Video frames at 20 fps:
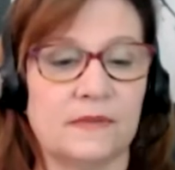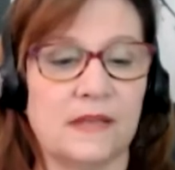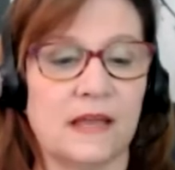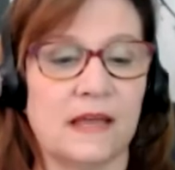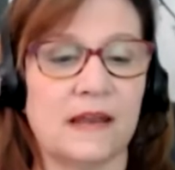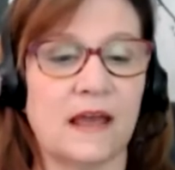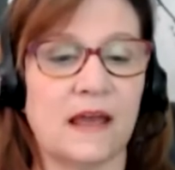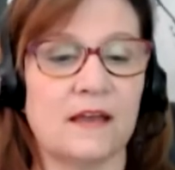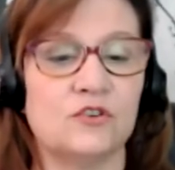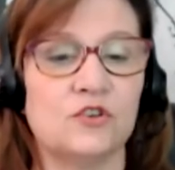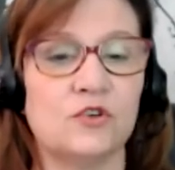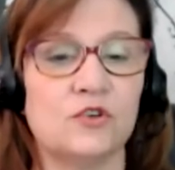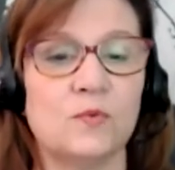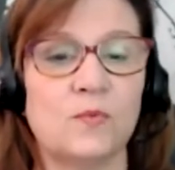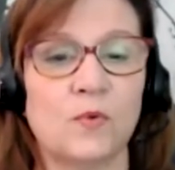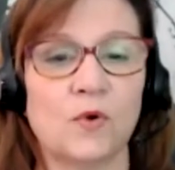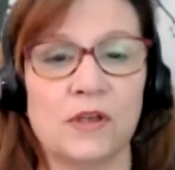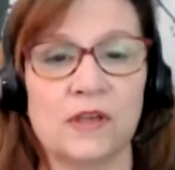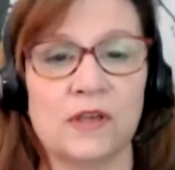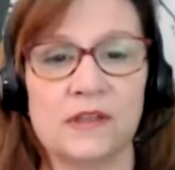And as you
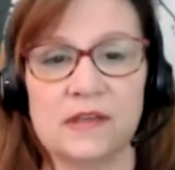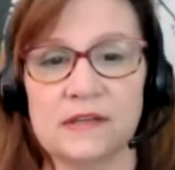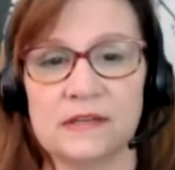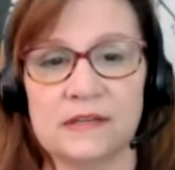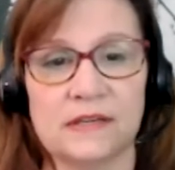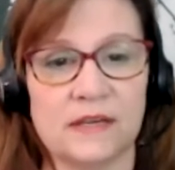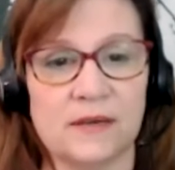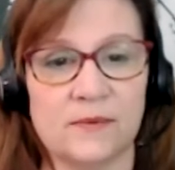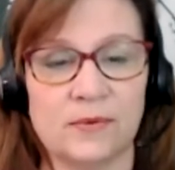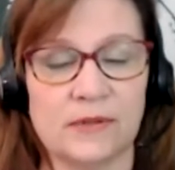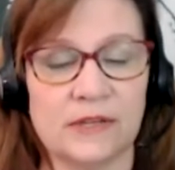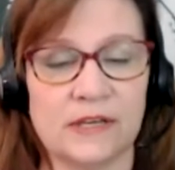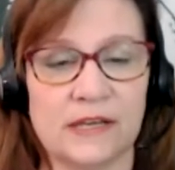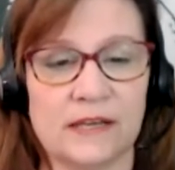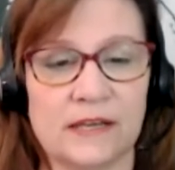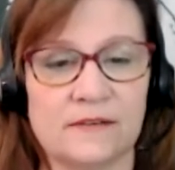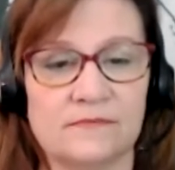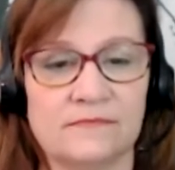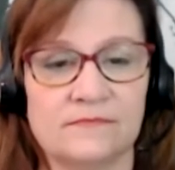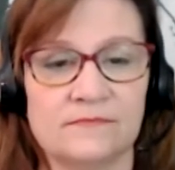breathe in deeply,